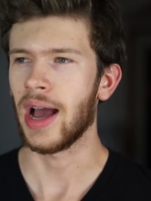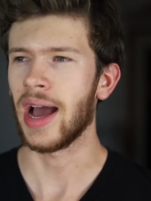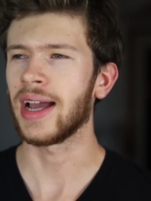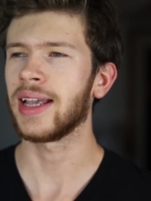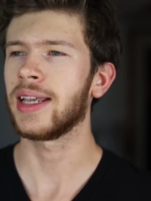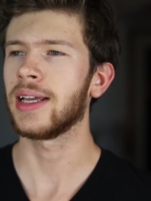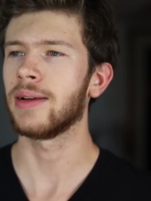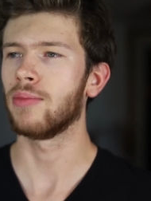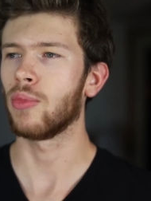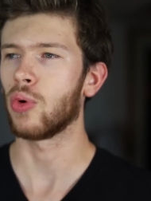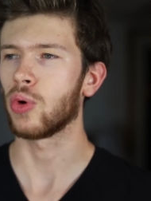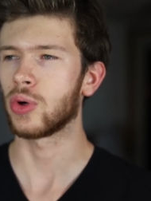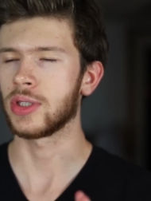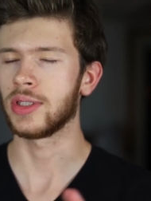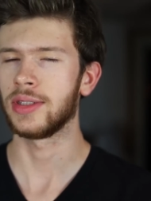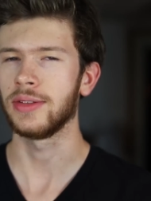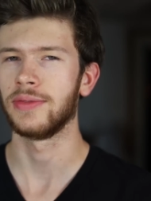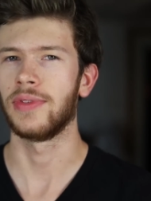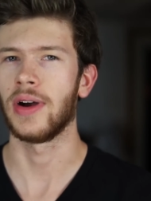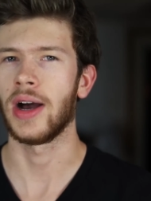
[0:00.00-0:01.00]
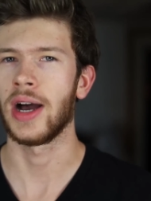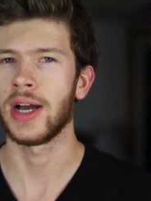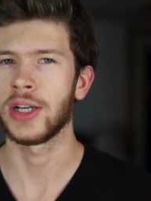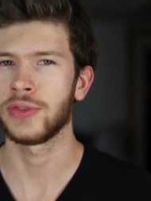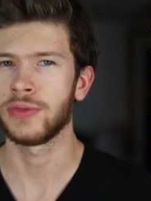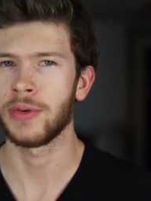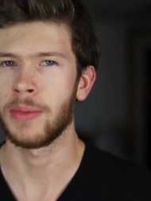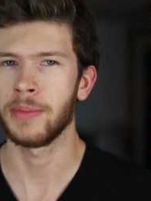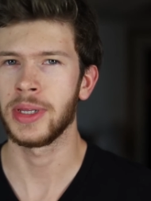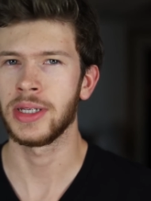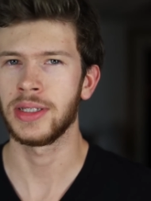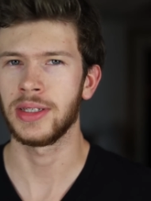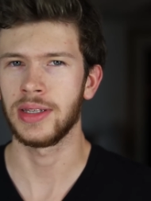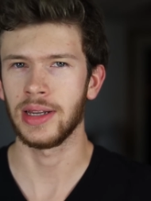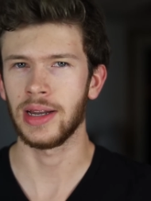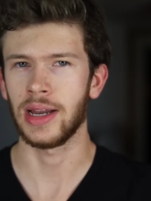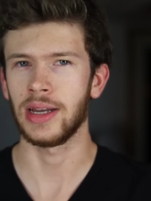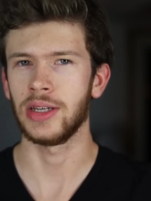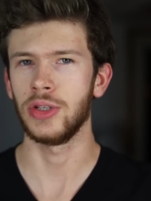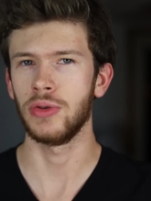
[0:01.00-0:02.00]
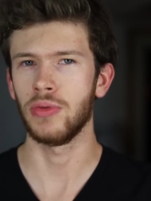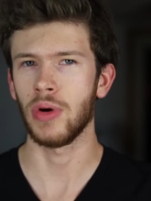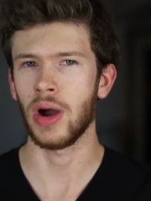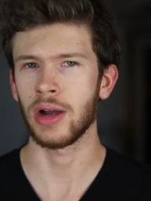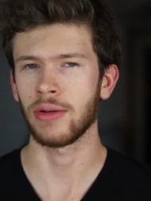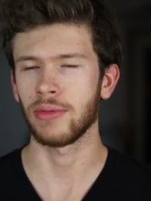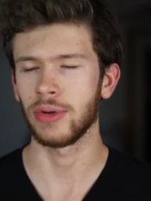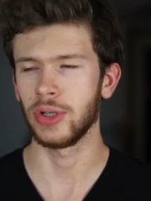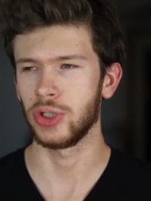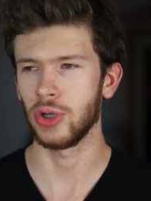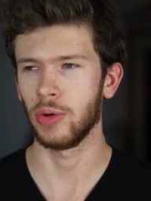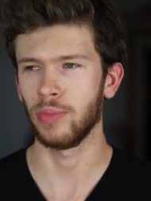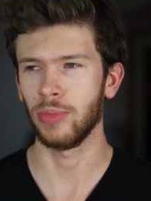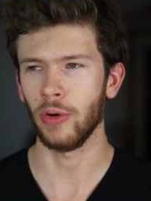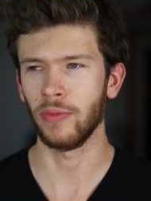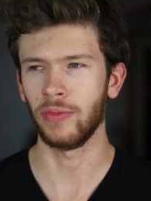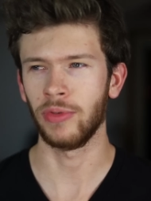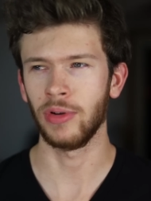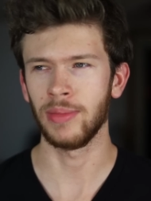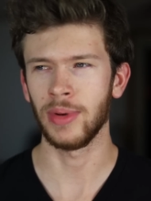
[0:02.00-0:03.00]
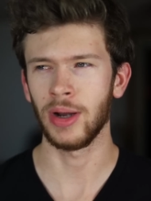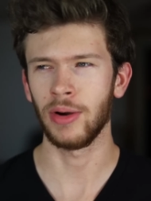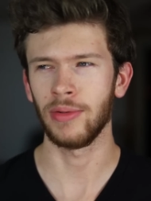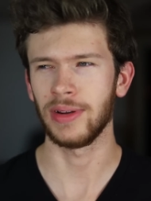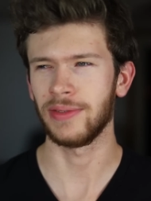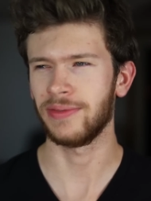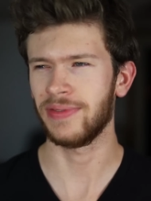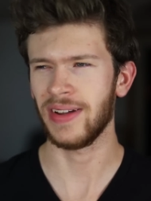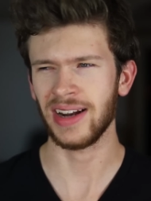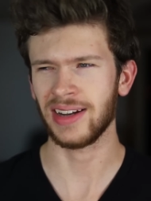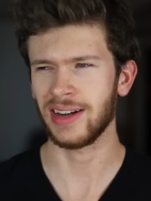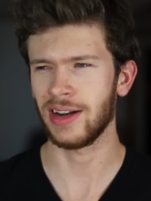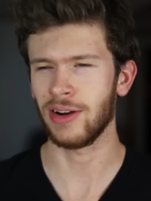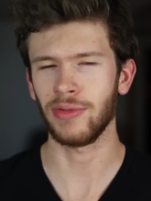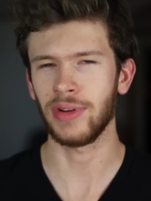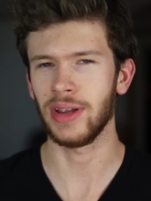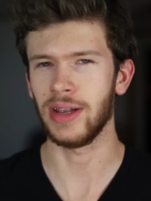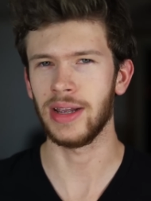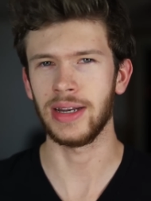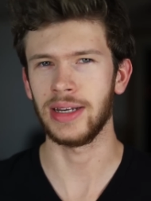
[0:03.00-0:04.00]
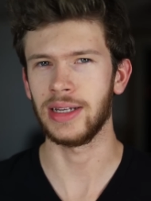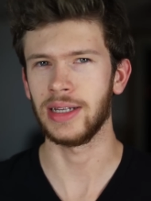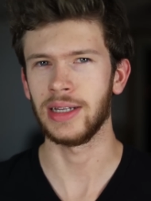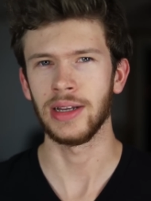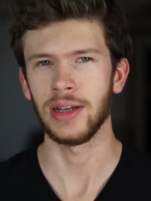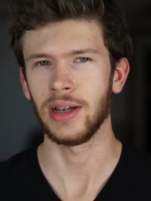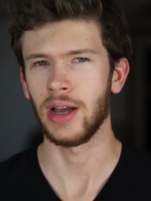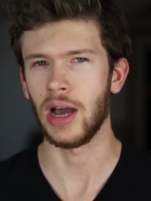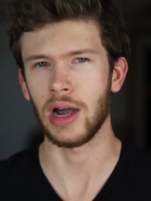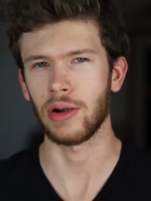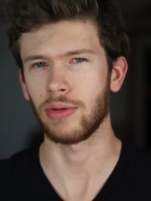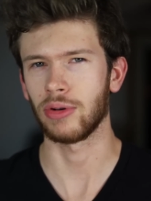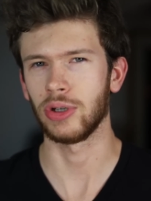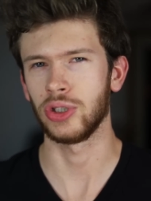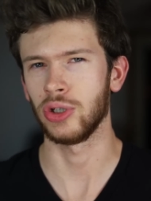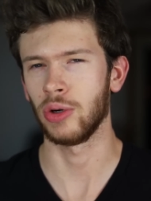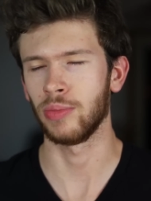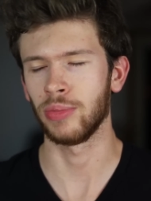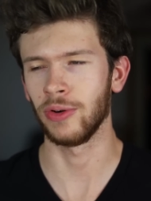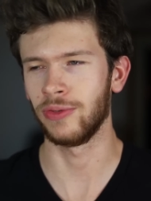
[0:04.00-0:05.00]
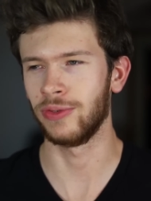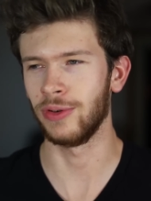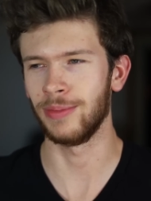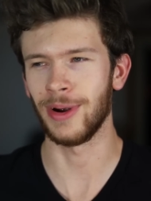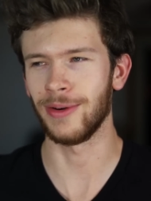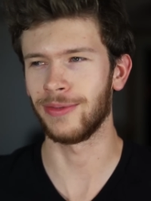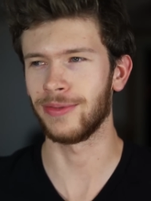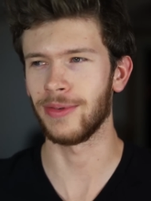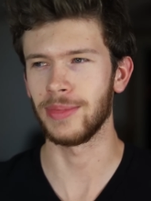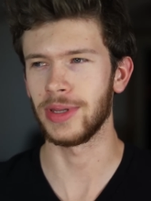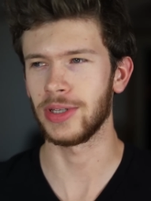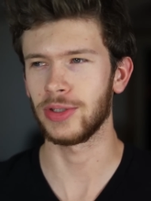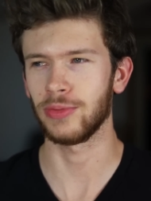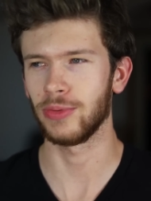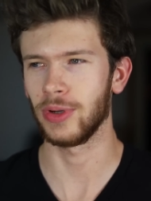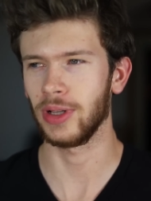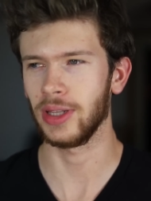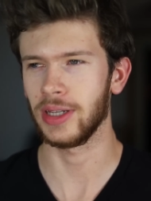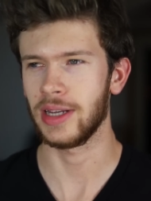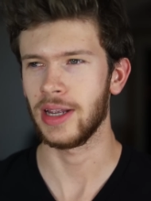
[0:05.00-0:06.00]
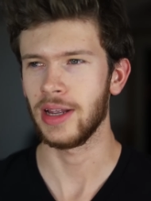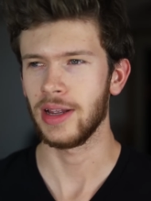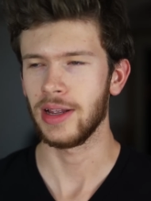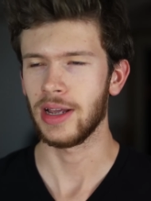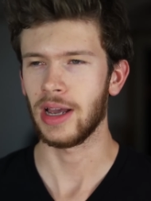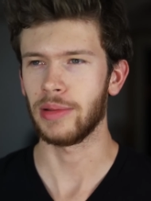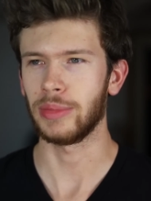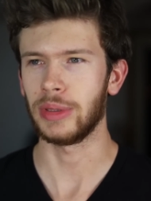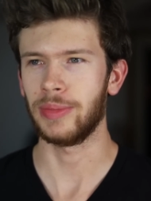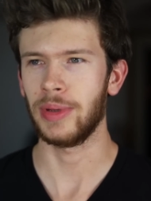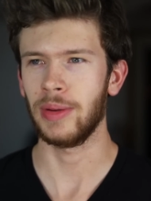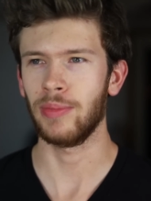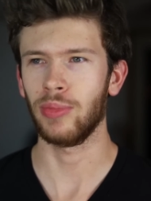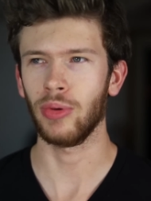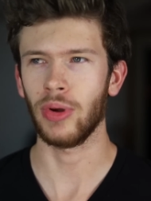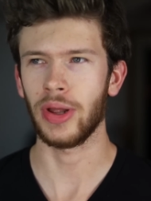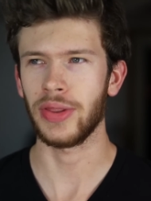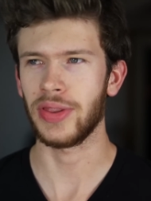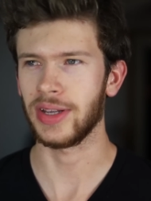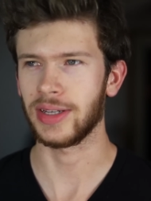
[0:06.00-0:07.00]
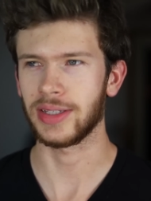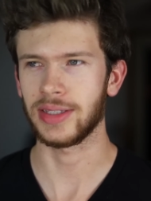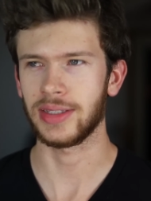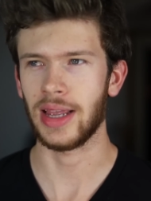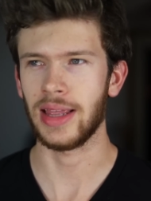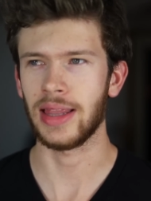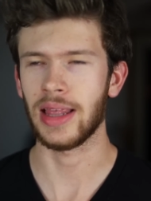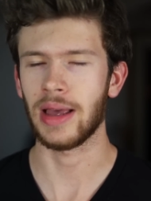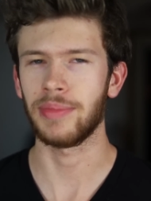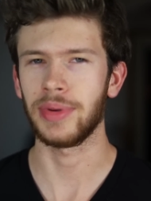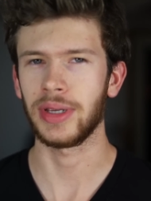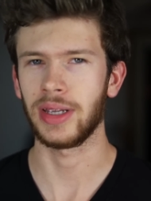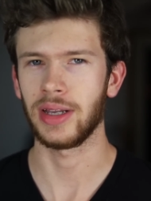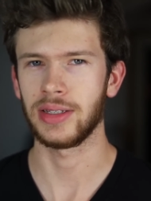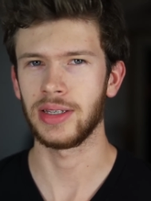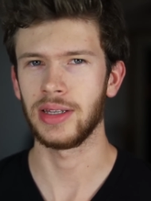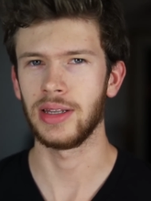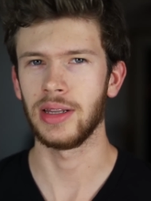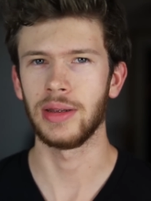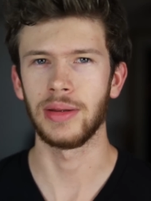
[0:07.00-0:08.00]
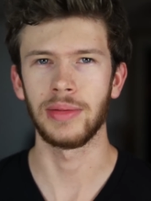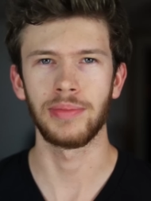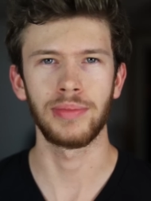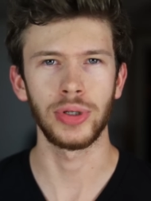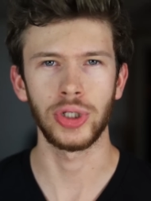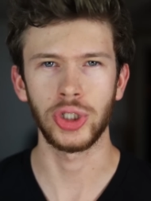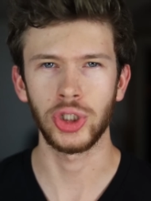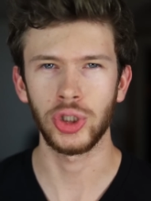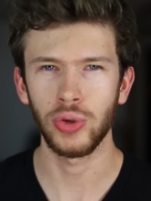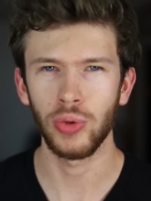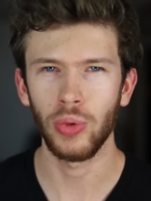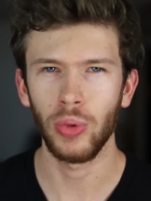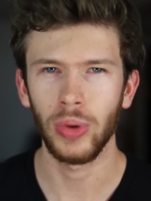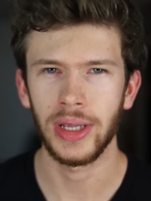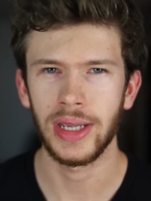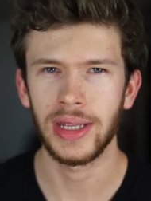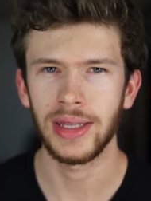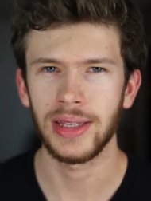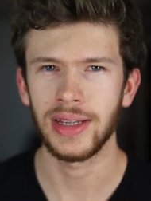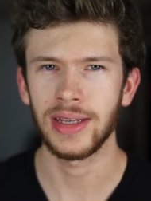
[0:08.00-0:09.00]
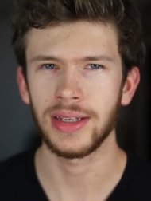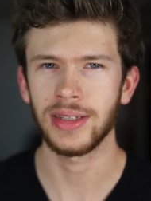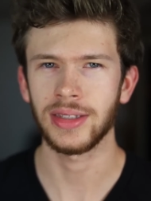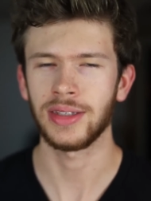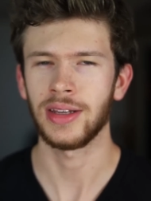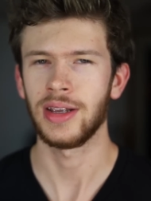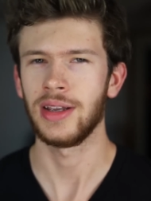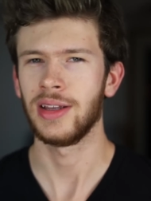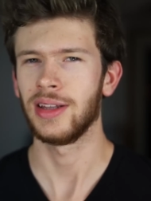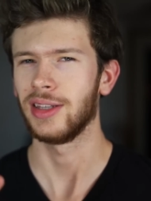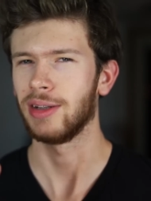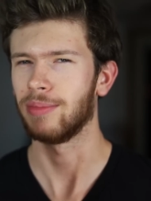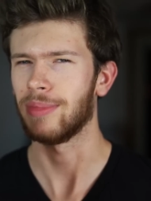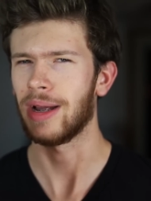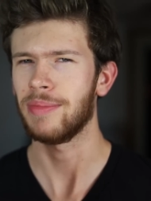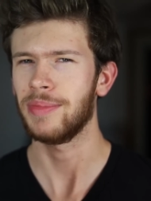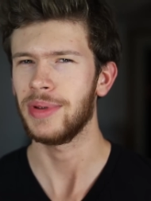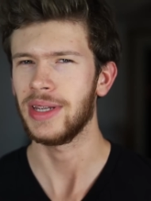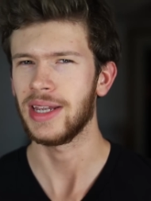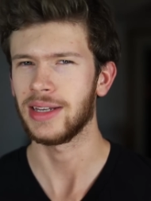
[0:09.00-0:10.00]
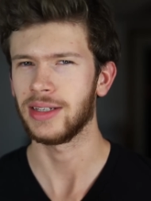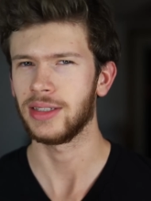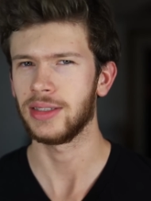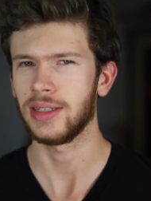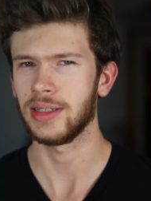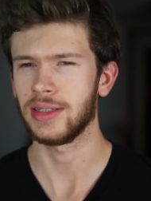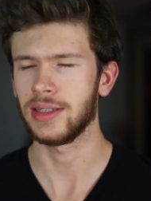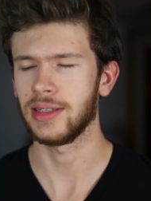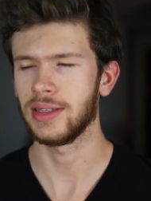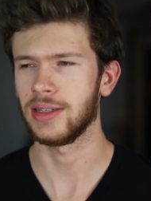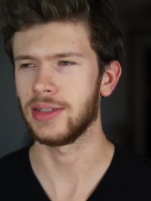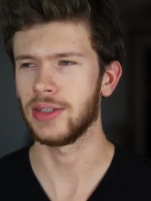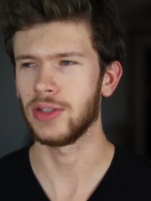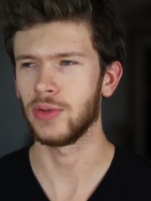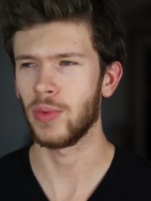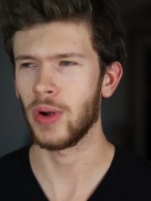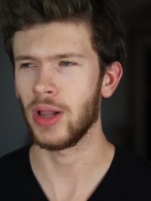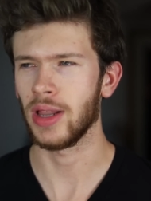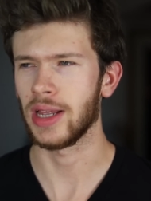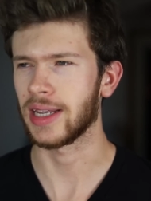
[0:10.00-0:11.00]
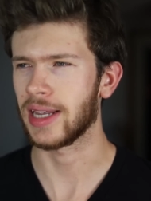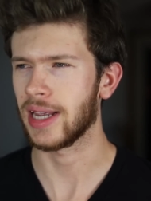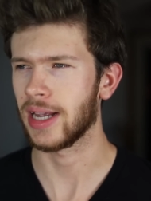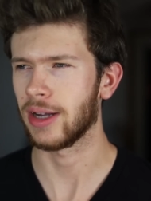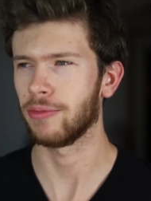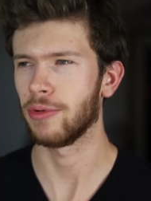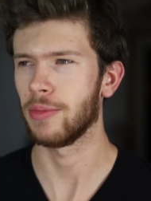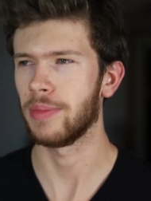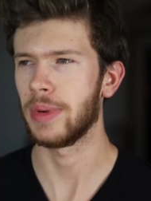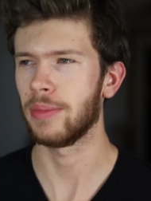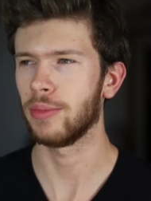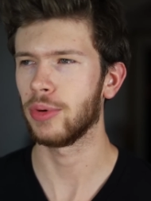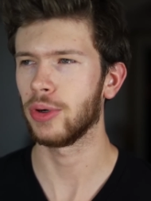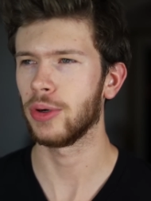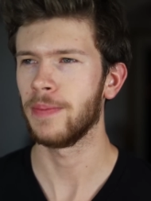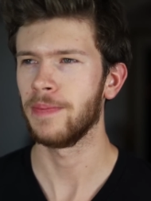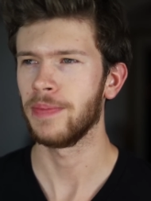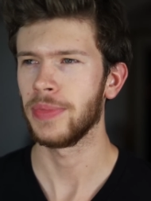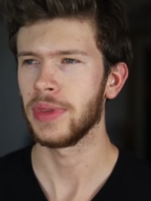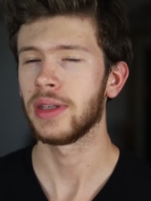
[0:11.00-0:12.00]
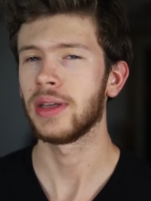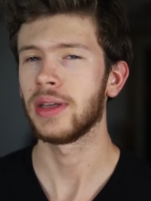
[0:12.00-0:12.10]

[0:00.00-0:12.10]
I get more Sauvage from this than I do Acqua di Gio Profumo. In fact, I don't get any Acqua di Gio Profumo from this, really. I mean, people, I think, say that because of the patchouli in this. There might be incense in this as well. I can't remember.